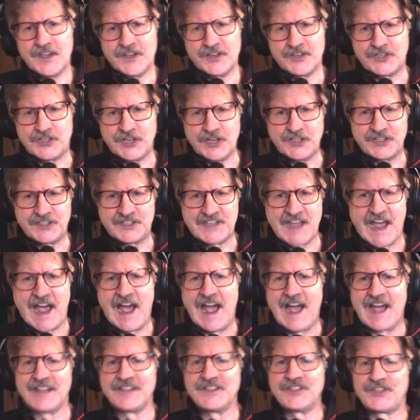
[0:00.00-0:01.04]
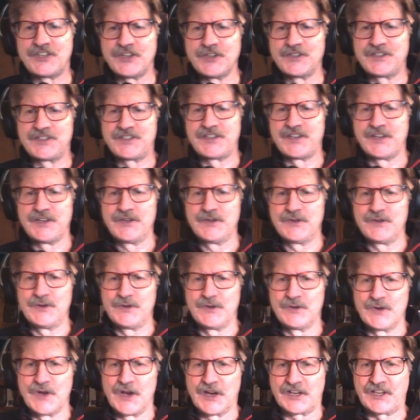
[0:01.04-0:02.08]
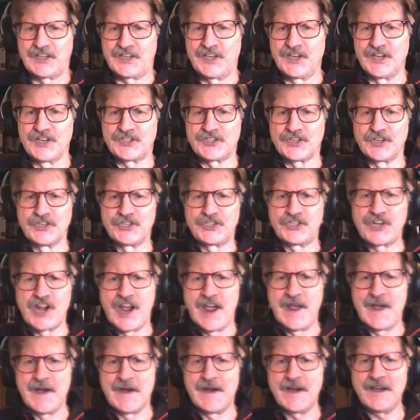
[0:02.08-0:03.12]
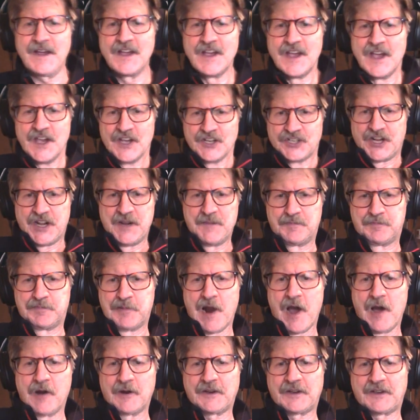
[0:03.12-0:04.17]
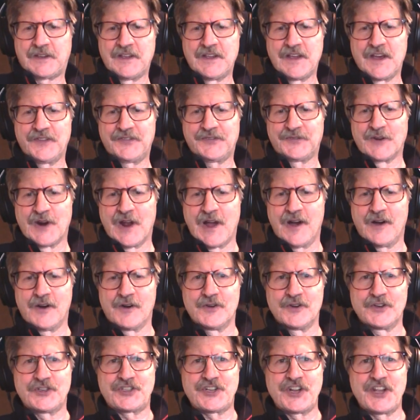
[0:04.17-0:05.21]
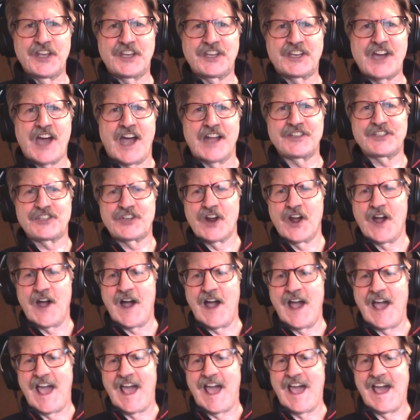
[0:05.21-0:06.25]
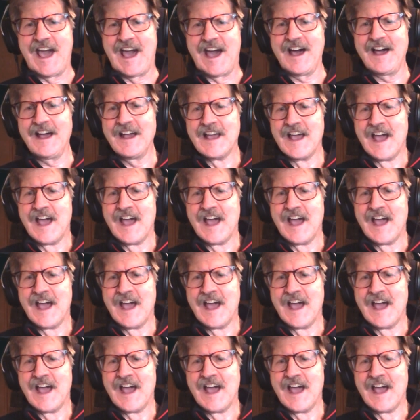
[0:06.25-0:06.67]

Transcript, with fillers: She tied you to a kitchen chair. She broke your throne. She cut your hair.